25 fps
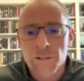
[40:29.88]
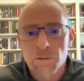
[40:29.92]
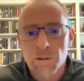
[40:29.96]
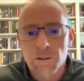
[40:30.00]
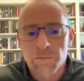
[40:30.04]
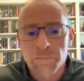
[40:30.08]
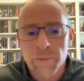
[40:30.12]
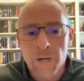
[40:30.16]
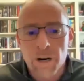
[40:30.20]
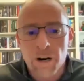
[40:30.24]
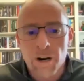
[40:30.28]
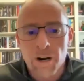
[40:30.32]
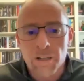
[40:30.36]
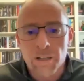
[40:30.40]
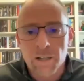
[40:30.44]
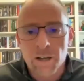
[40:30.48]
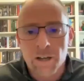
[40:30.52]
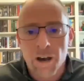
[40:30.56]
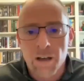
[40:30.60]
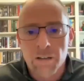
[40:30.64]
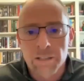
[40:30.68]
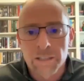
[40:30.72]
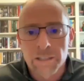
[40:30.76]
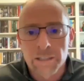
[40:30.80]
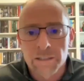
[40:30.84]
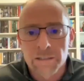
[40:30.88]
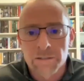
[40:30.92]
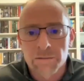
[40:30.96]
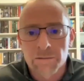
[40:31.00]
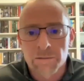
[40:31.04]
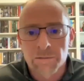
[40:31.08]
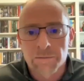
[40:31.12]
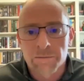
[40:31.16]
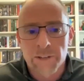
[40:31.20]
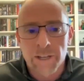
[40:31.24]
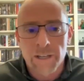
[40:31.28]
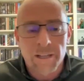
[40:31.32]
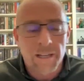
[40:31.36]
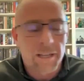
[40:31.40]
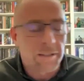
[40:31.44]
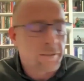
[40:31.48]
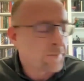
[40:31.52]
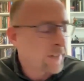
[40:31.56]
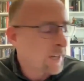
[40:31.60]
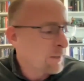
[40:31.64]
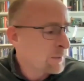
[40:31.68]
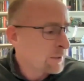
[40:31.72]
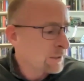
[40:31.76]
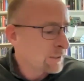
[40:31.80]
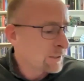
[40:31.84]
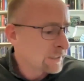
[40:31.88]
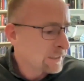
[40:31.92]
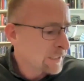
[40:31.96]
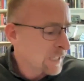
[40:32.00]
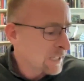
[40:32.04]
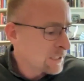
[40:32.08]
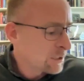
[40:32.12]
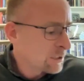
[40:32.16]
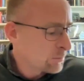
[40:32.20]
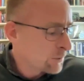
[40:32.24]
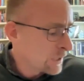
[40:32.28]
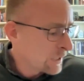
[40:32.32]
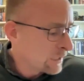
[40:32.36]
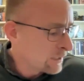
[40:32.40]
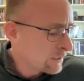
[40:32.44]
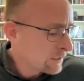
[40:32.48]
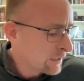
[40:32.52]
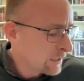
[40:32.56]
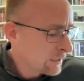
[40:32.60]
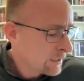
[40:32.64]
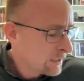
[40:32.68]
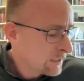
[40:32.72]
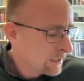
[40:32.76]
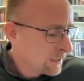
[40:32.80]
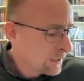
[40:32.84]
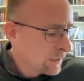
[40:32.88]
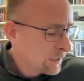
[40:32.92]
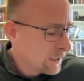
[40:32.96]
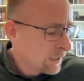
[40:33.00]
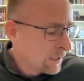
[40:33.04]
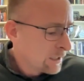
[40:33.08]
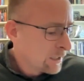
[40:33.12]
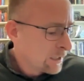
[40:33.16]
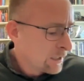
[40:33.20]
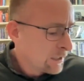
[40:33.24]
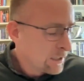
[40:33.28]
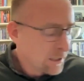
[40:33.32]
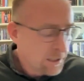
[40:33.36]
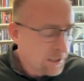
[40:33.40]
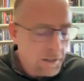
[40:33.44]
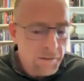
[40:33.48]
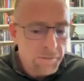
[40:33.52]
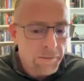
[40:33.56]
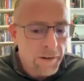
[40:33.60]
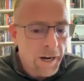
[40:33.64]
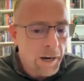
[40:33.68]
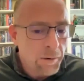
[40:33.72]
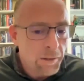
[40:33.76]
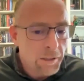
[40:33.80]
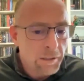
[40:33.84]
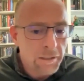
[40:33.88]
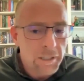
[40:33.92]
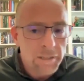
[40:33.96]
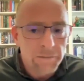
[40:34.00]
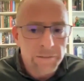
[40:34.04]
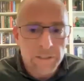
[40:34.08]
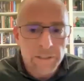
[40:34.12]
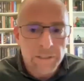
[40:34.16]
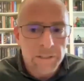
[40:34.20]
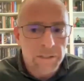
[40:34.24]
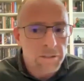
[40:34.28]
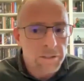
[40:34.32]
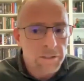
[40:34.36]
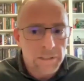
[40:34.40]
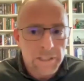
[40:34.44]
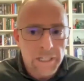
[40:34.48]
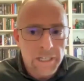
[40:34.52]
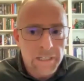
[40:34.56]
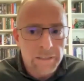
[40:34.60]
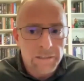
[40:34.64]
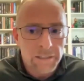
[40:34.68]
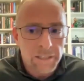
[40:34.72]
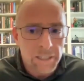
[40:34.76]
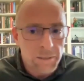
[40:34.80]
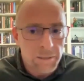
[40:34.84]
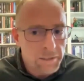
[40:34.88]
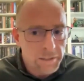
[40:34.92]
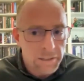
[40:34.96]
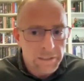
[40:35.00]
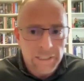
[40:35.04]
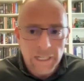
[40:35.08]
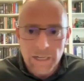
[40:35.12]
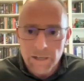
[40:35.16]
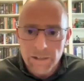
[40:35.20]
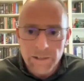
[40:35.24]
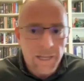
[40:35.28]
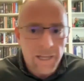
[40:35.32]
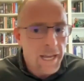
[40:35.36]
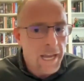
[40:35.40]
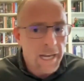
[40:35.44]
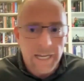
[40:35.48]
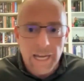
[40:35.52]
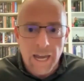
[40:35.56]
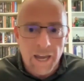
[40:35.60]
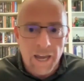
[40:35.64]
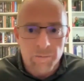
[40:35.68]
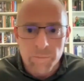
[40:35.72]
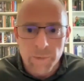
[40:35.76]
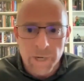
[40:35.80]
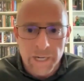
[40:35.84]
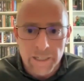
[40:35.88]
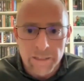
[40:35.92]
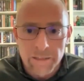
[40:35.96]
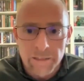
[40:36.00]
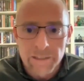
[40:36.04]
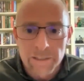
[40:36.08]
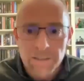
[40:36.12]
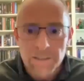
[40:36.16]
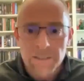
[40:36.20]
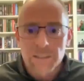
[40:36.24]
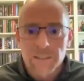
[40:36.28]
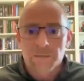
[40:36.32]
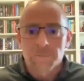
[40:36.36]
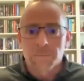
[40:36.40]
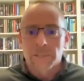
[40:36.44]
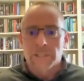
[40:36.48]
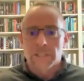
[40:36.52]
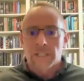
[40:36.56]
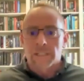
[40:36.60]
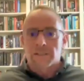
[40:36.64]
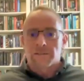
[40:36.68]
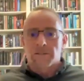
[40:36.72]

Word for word: one of my, our colleagues, has famously said to me, You know, if I were to live during those days, it would scare the heck out of me because